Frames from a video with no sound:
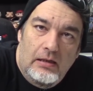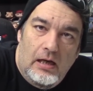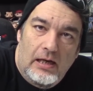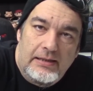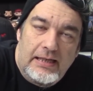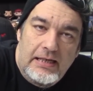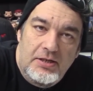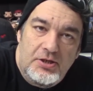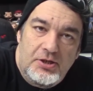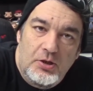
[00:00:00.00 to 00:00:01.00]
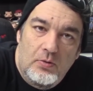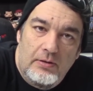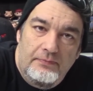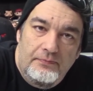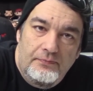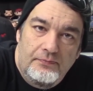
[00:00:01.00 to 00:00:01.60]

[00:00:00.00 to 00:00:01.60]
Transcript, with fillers: uh, tinge to them.